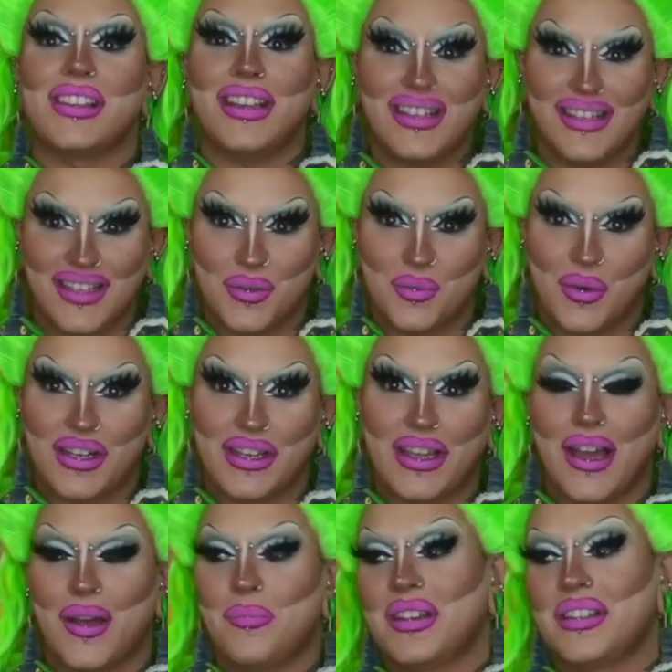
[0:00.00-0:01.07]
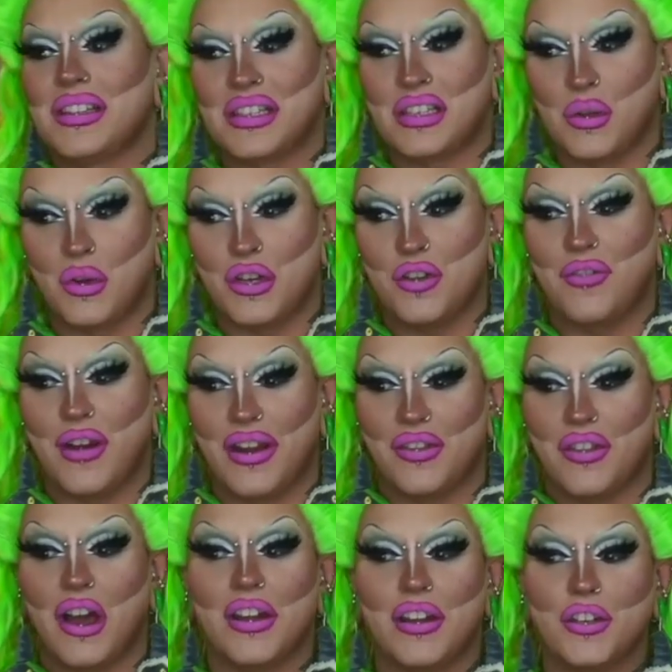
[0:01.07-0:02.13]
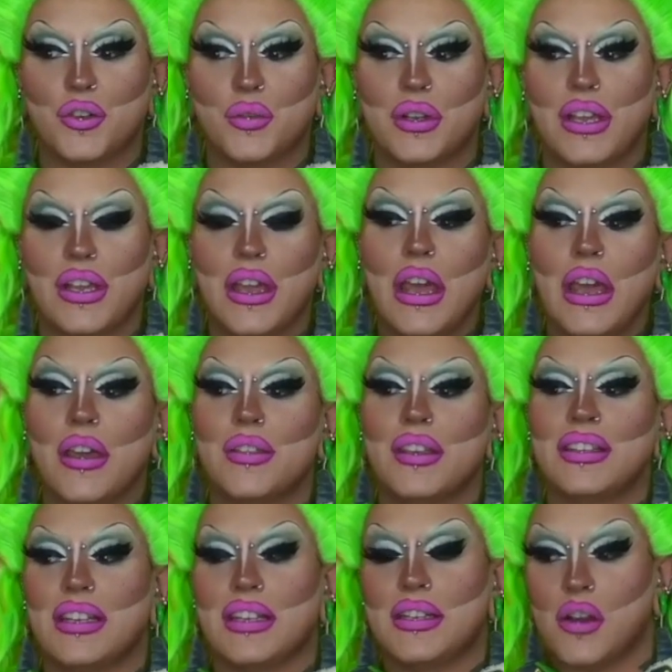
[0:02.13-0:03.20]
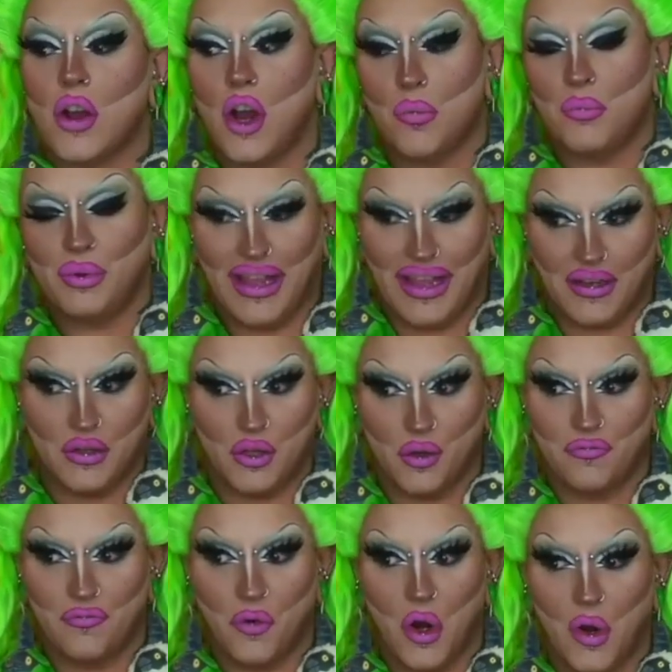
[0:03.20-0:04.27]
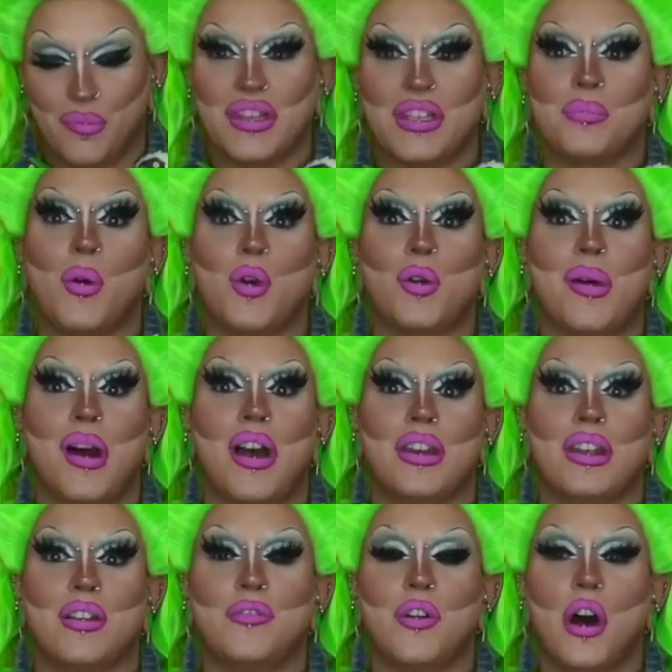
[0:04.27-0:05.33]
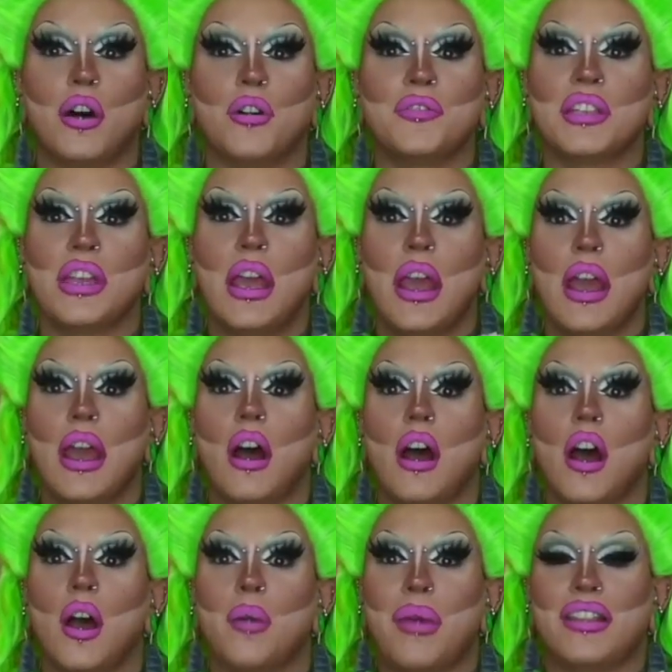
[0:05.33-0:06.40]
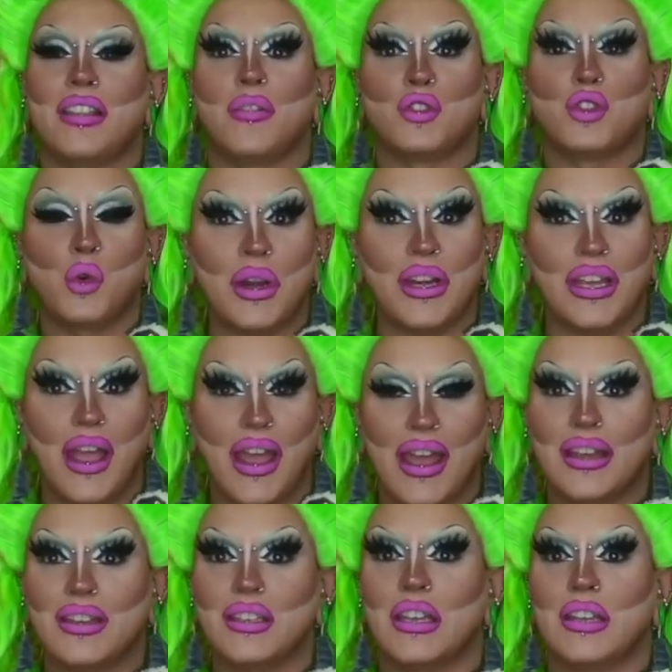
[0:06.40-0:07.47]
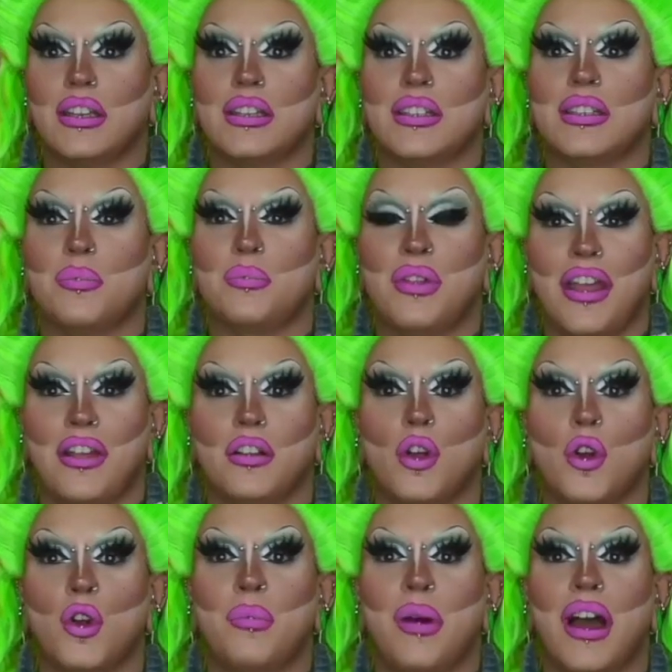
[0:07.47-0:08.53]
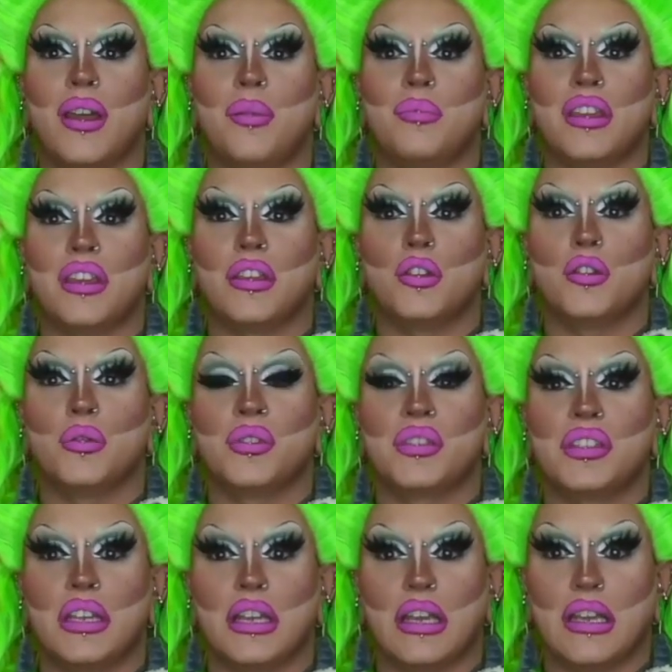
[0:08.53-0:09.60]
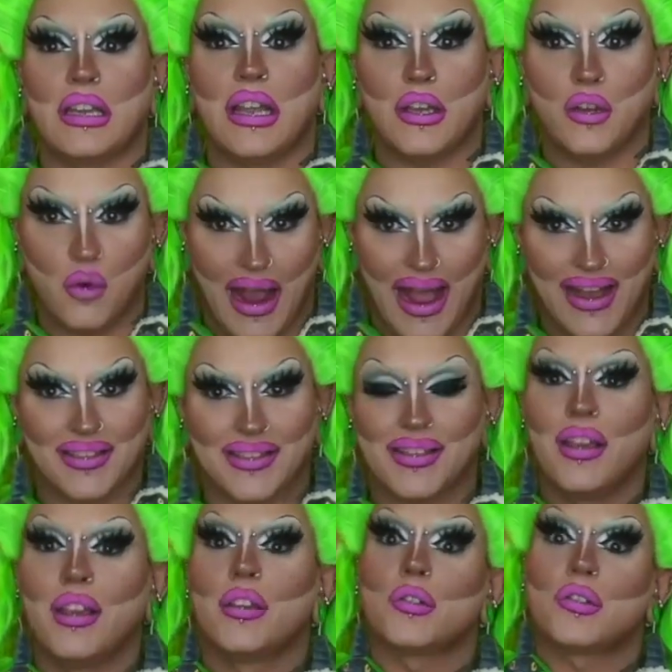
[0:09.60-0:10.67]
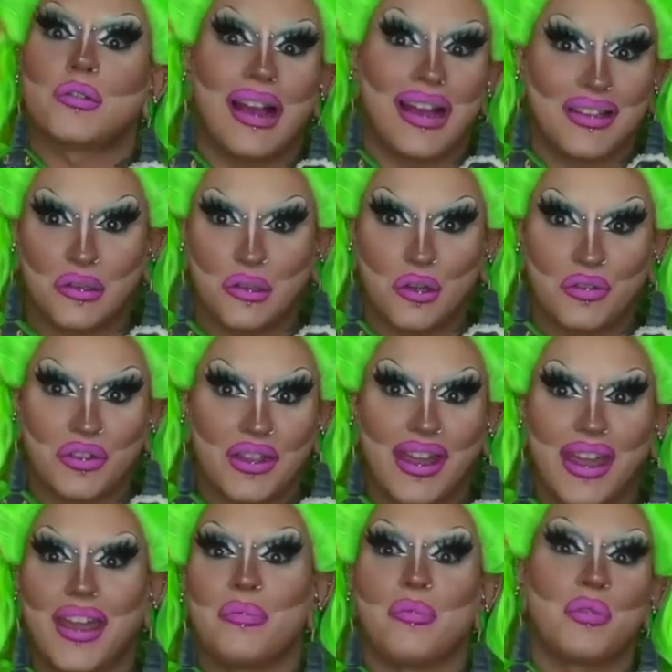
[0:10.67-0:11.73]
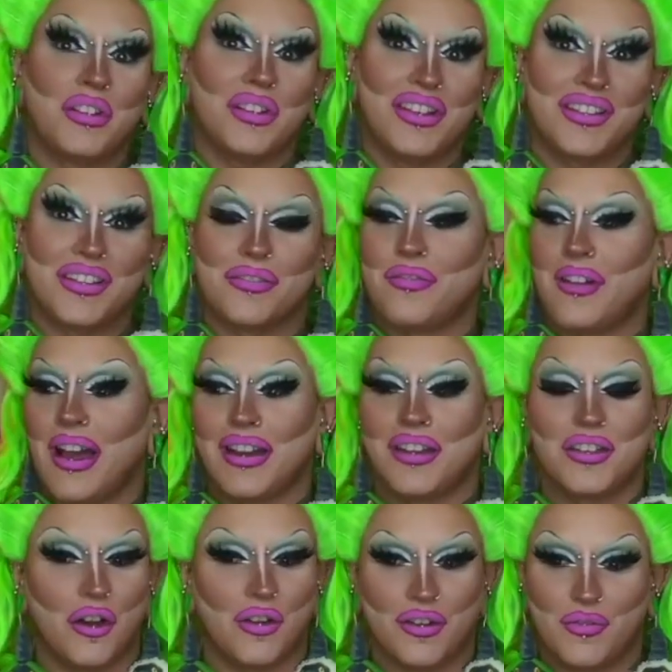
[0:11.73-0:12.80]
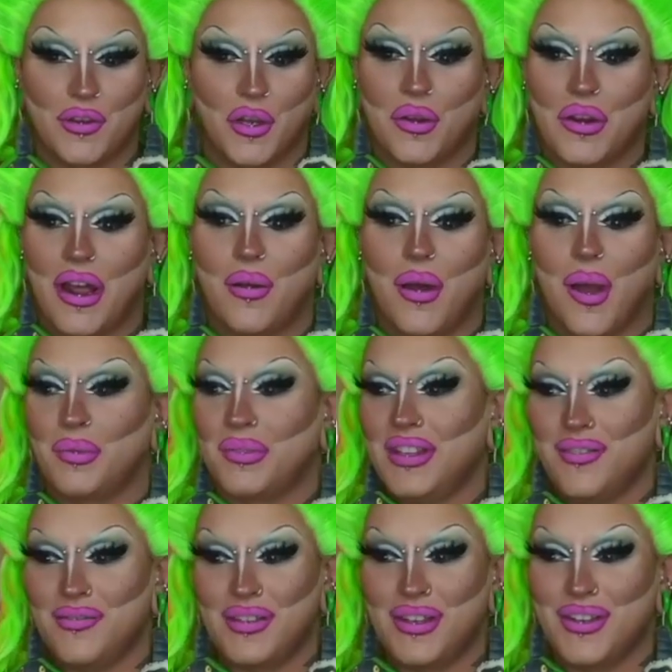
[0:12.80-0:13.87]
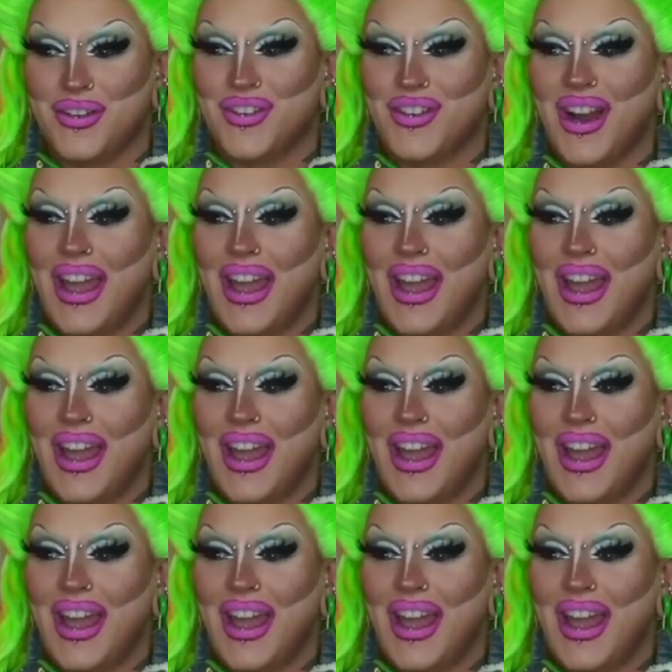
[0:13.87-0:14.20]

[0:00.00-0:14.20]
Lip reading: easiest one to get because this is the one you find in the Honey Tree. This is our Plant Cloak form. This Pokemon evolves at level 20, and it gets the Plant Cloak by being used in grass. There's grass all over the game, real easy to find. Y'all can figure it out. I believe in you.